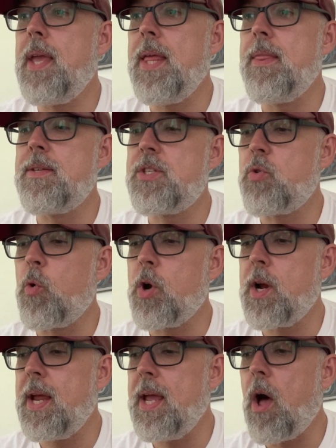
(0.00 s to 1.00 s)
the
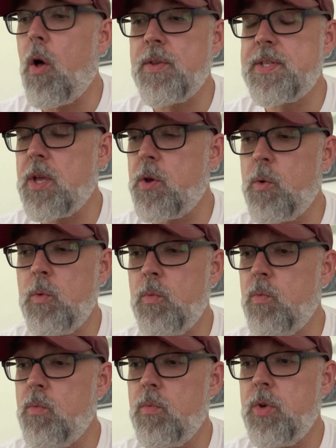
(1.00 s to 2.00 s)
story also,
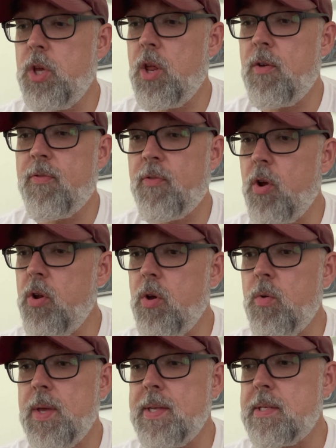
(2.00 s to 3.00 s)

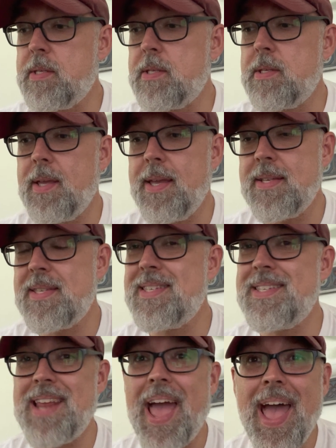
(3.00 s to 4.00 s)
Frodo is
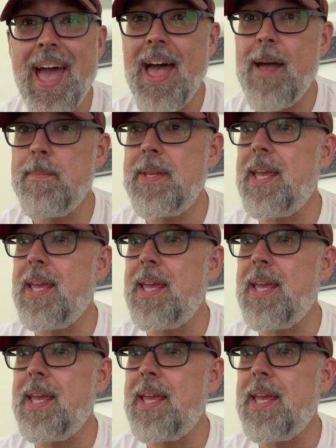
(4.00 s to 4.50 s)
stabbed,